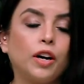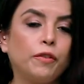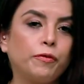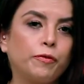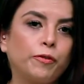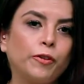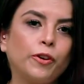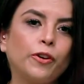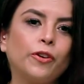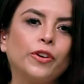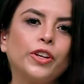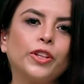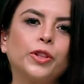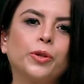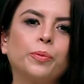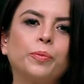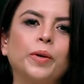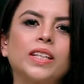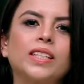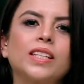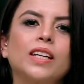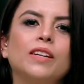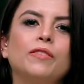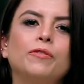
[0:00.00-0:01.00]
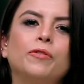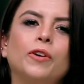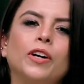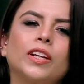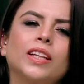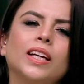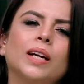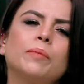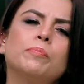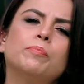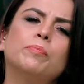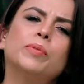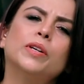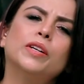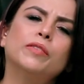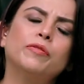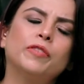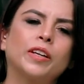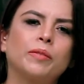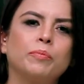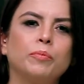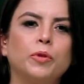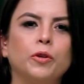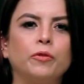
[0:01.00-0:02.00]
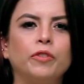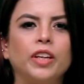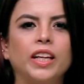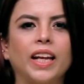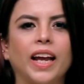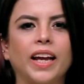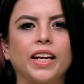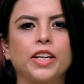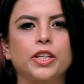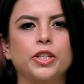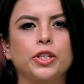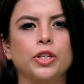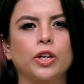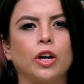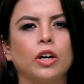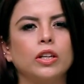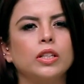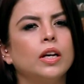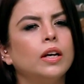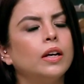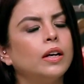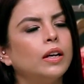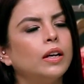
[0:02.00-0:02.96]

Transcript: a flowy dupatta for that perfect movie-like shot,